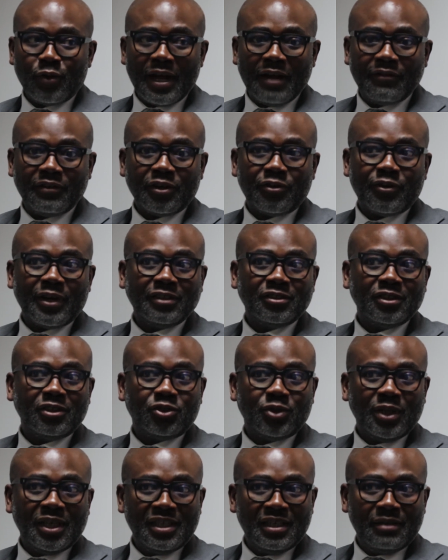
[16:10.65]
We have a
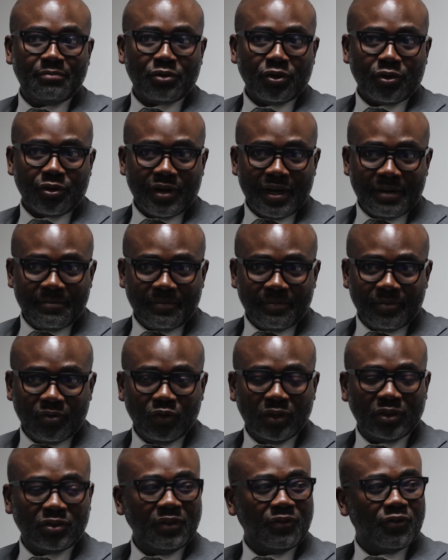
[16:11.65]
graduate trainee program,
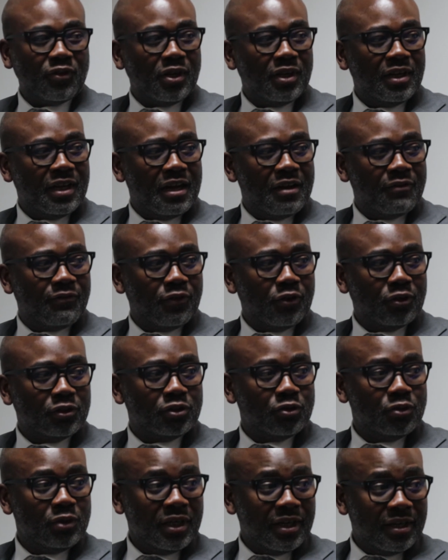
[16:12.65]
which we've run now for
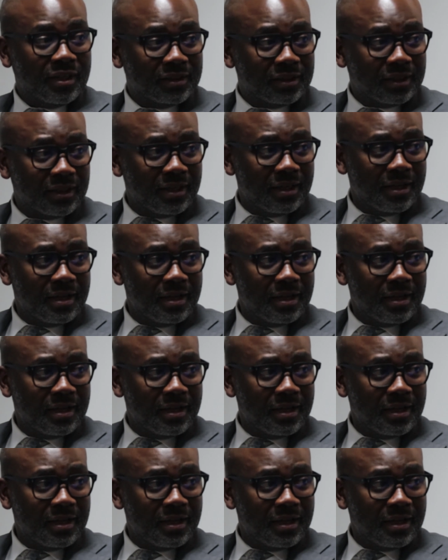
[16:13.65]
2 years.